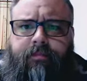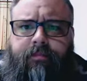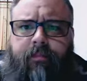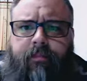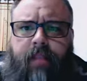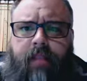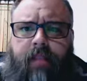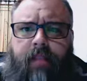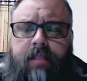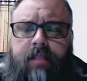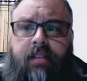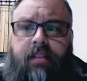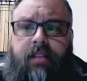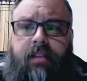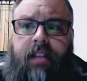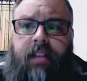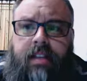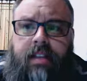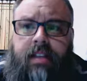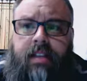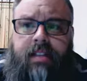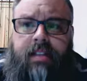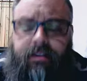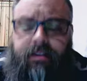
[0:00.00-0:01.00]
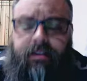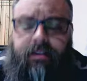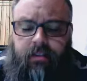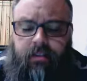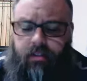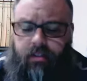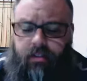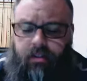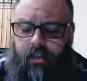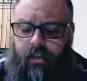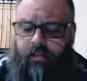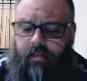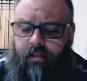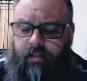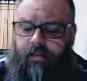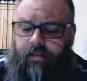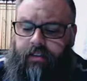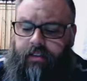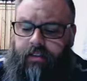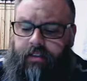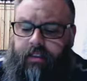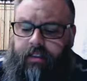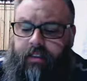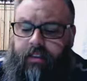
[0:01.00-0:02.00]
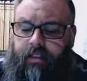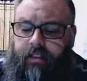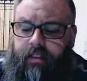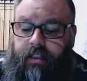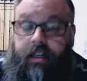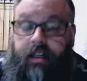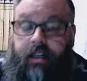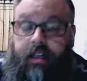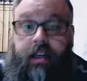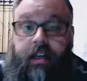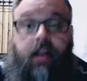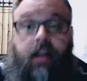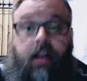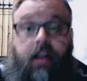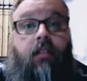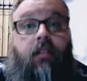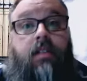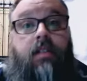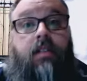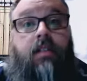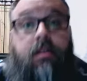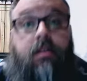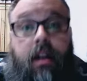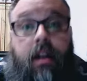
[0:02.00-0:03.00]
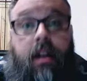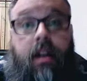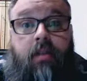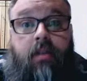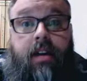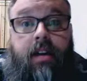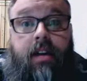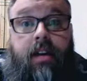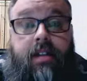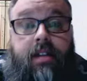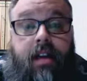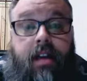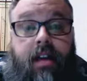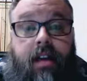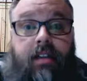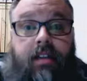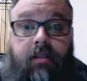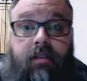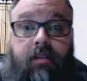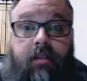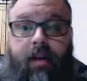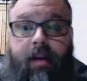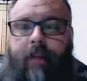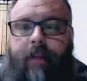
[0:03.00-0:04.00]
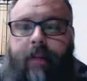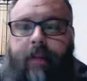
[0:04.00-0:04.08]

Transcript: There's been a lot of stuff going on, which is what I wanted to talk to you about.